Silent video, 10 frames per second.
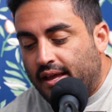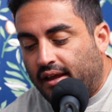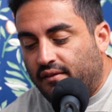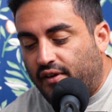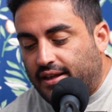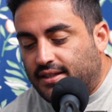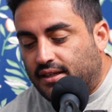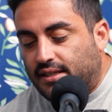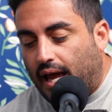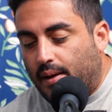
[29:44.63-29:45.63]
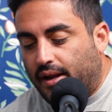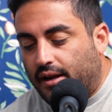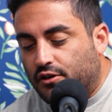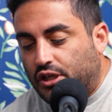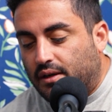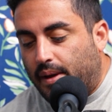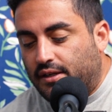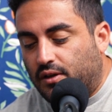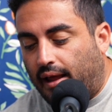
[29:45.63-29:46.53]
Investing time and energy in mental